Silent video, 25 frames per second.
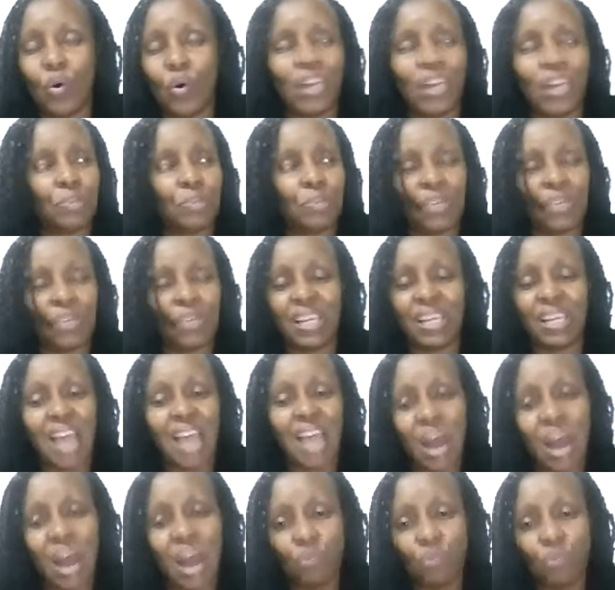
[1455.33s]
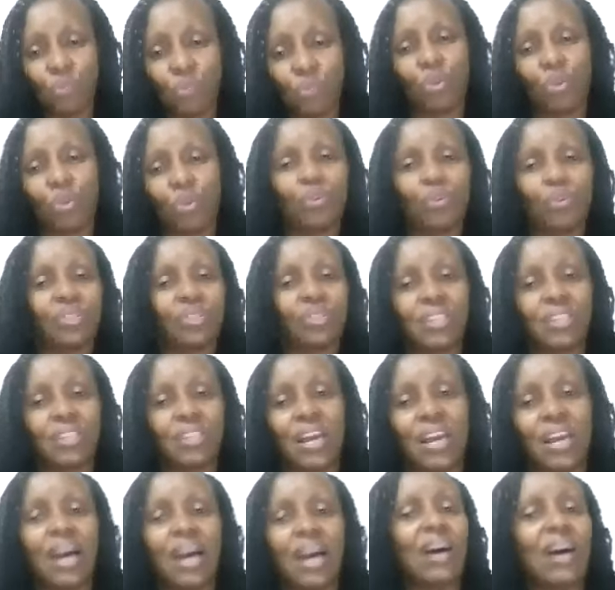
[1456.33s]
and especially outdoors,
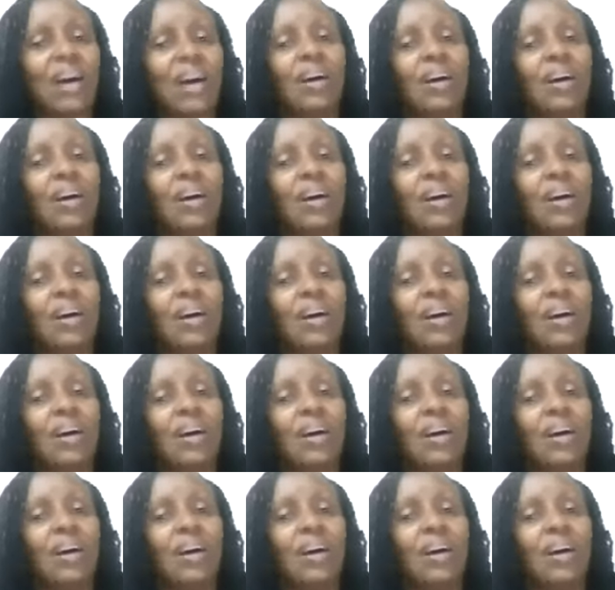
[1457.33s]
yeah?